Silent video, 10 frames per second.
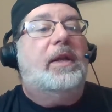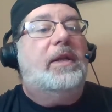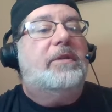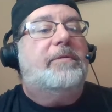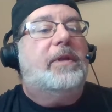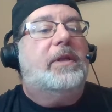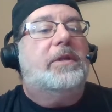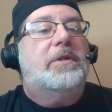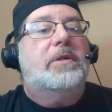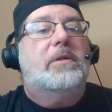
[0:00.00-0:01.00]
It is
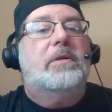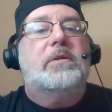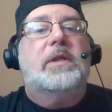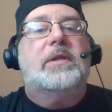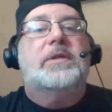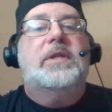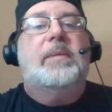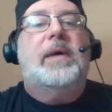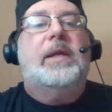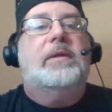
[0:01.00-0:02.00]
vintage. It's not the
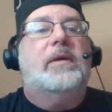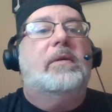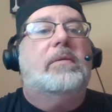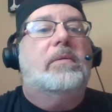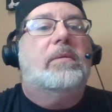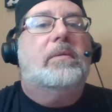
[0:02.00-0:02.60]
same hat though.